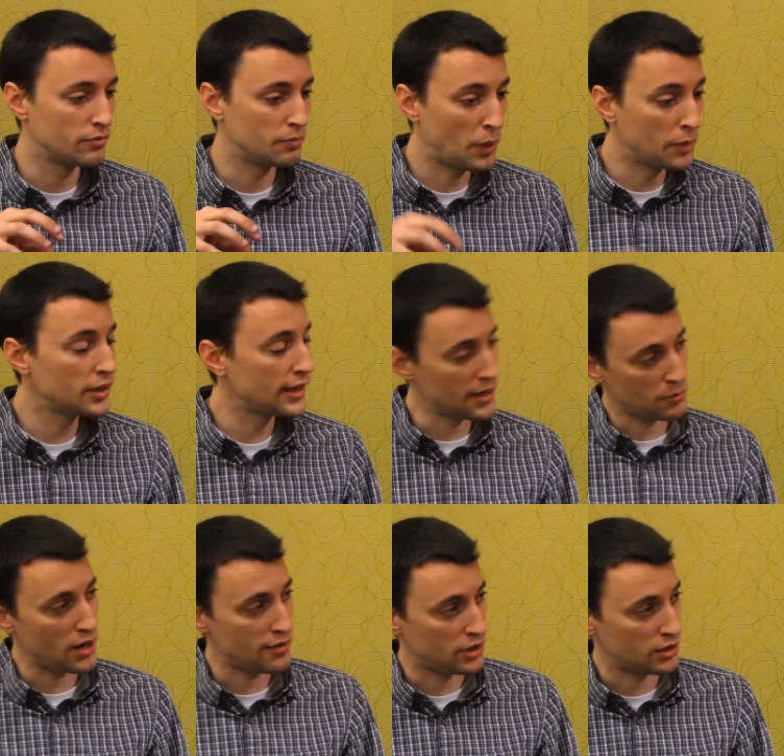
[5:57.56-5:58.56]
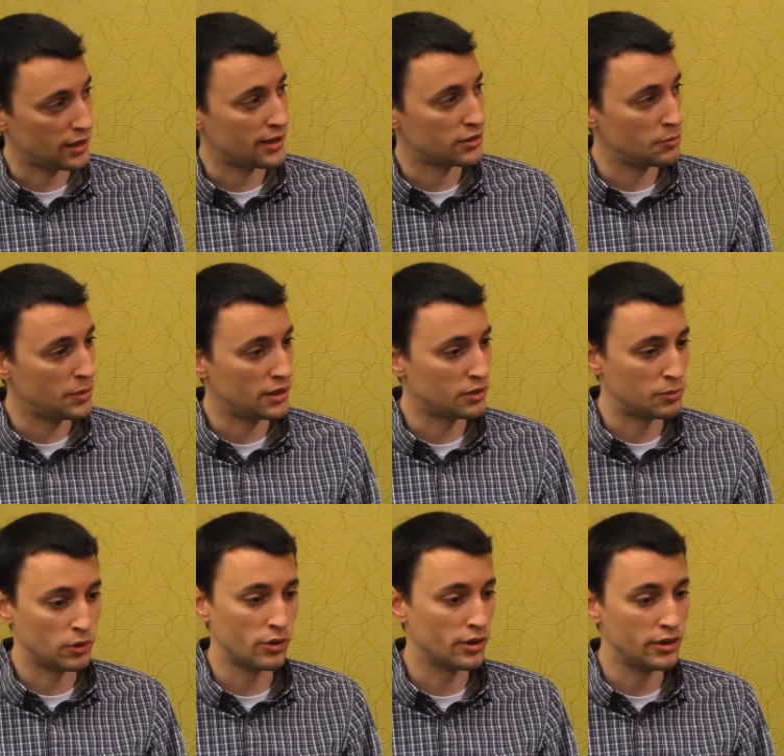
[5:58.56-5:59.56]
public and private clouds being
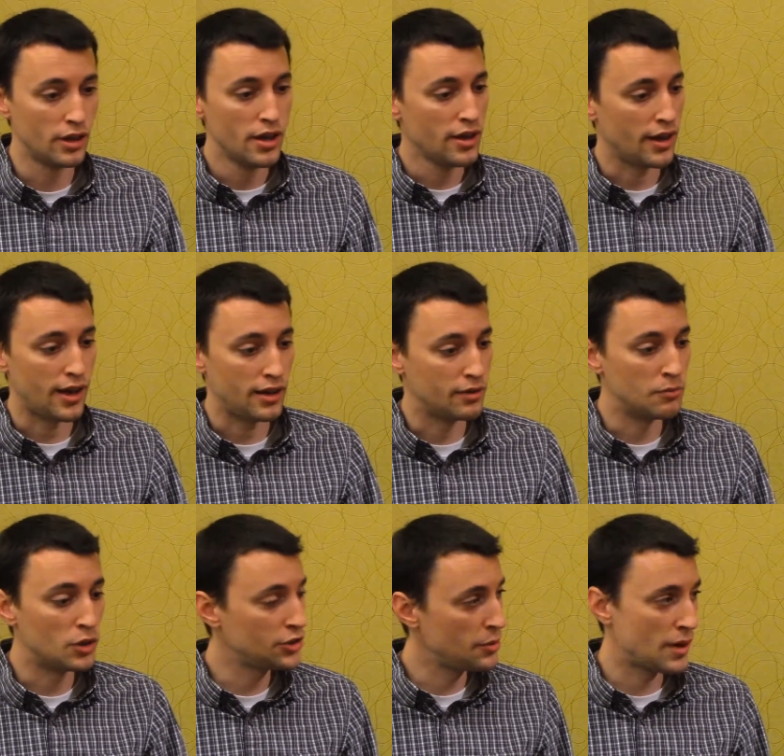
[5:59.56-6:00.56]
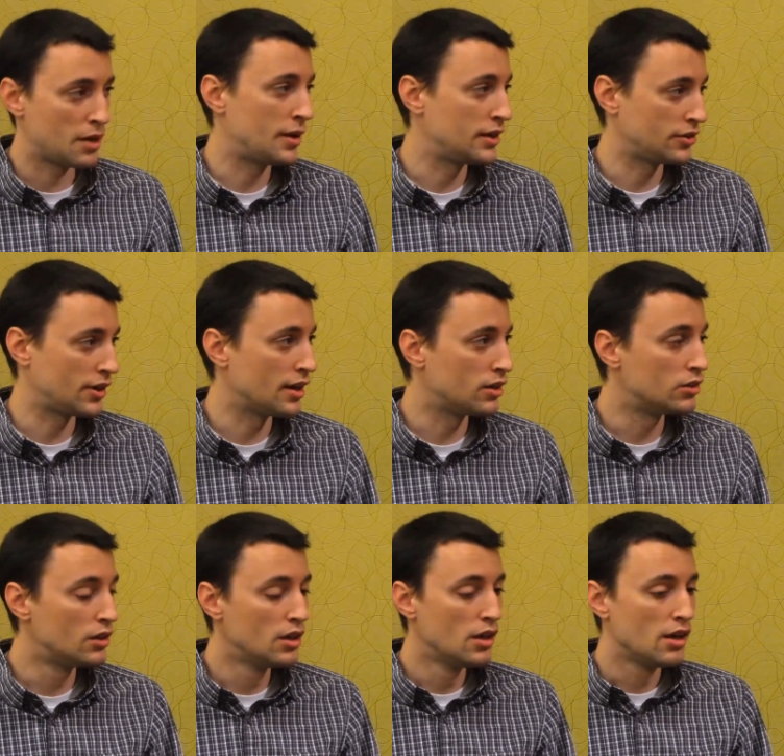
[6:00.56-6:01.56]
deployed at multi-petabyte scale
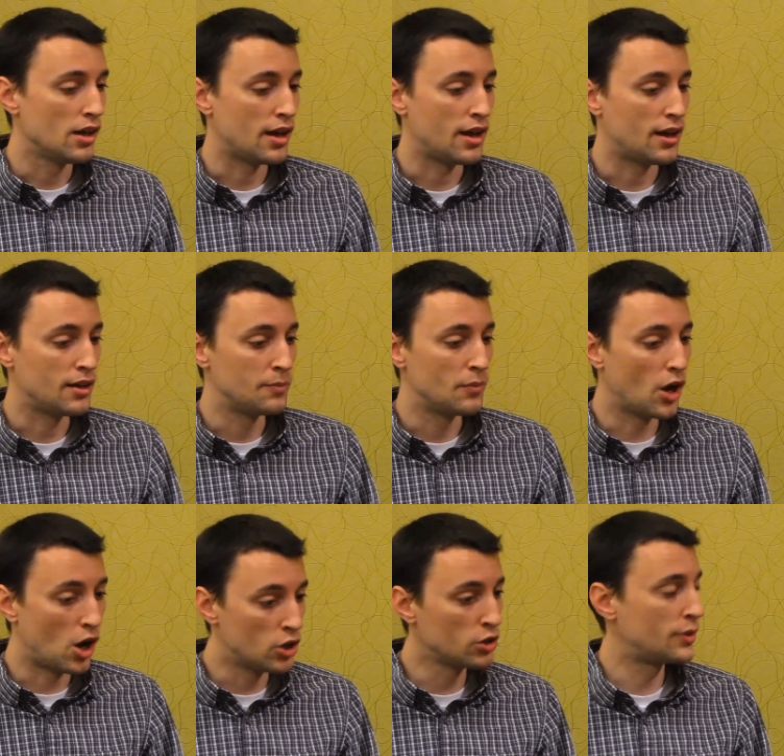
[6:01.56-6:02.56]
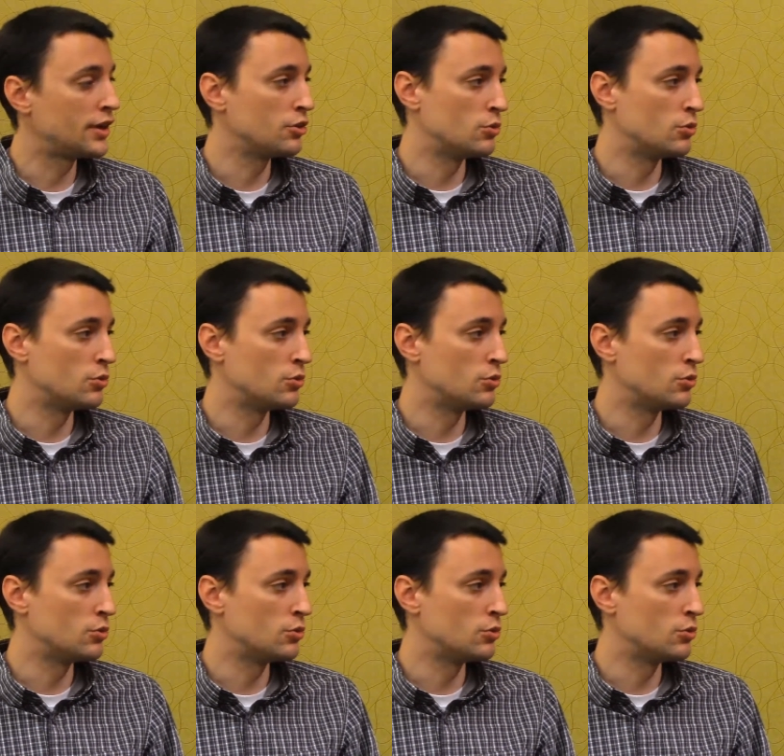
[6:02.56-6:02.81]
um, all around the